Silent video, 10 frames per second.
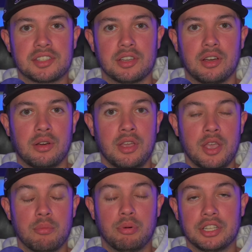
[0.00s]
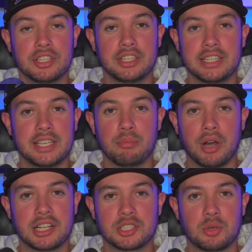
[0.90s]
So pretty good to get
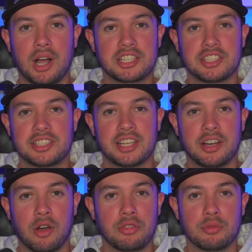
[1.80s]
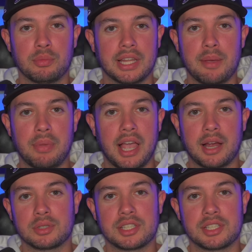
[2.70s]
Broderick Washington and Arthur Millette back.